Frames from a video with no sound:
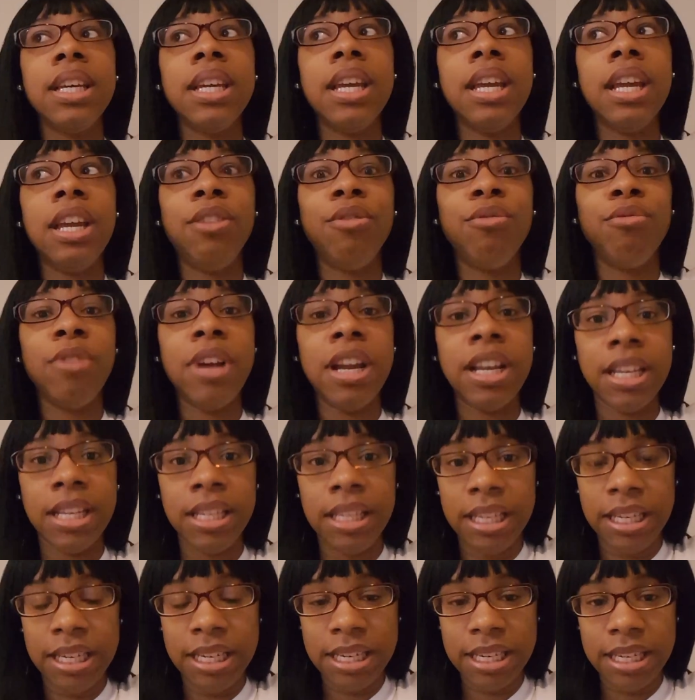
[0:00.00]
and
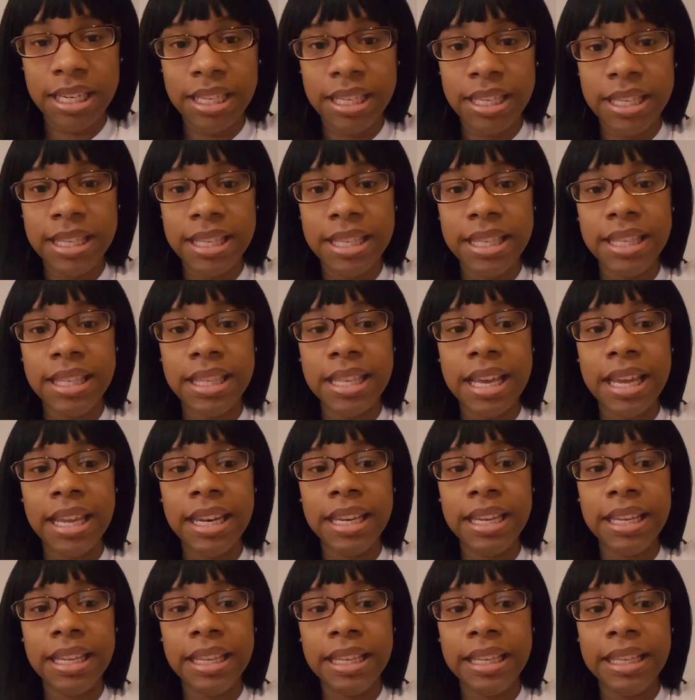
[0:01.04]
regulations
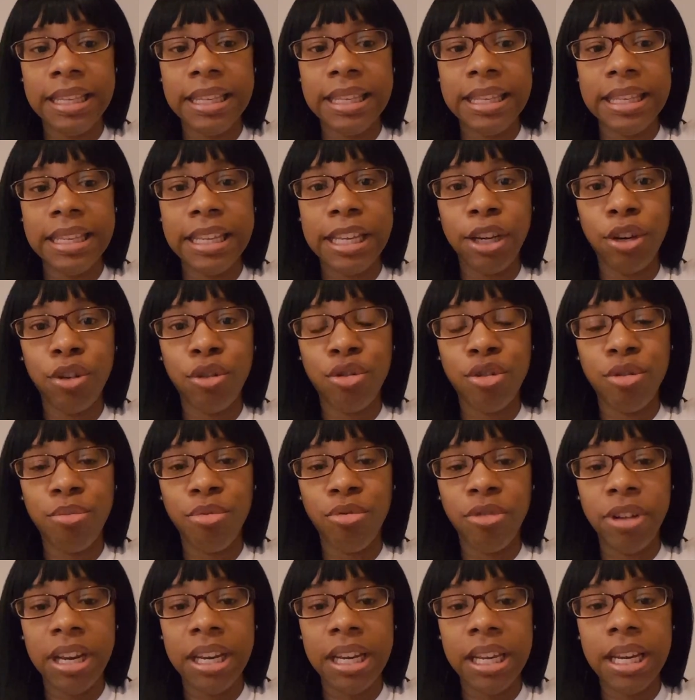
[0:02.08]
that is
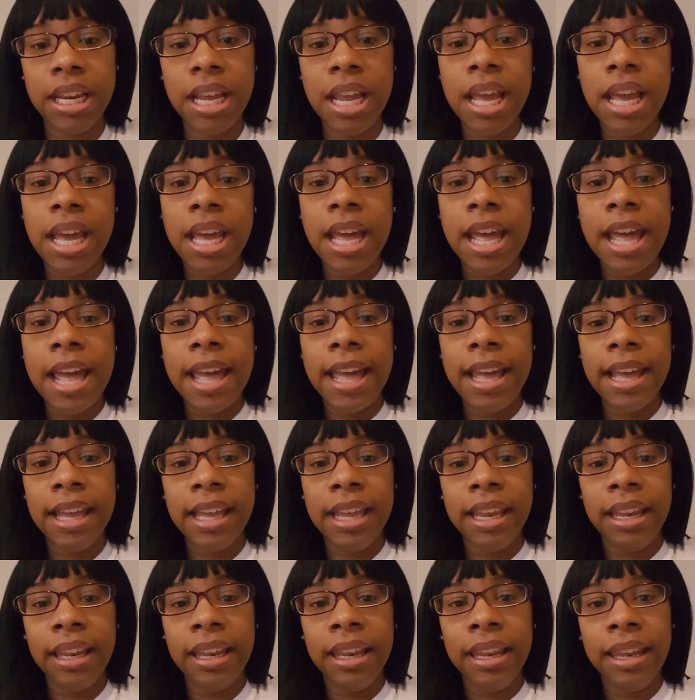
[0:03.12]
incorporated
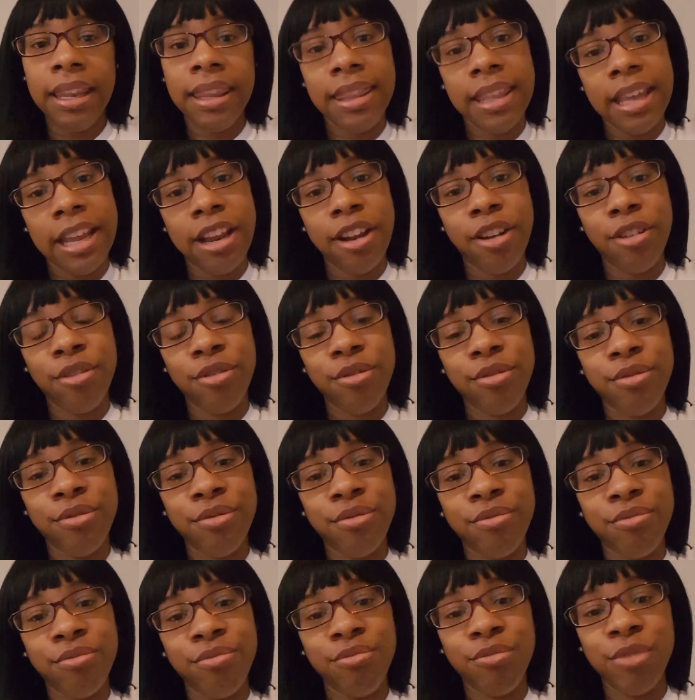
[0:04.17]
in their
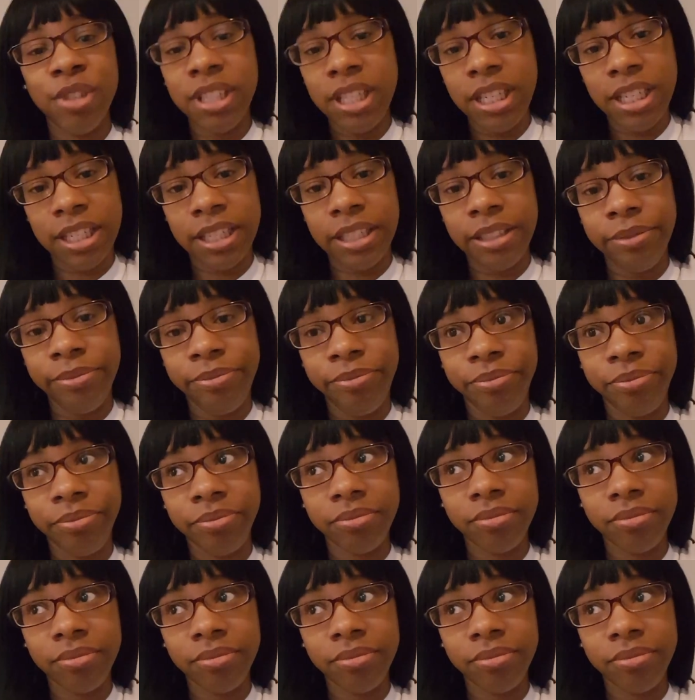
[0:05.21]
religion.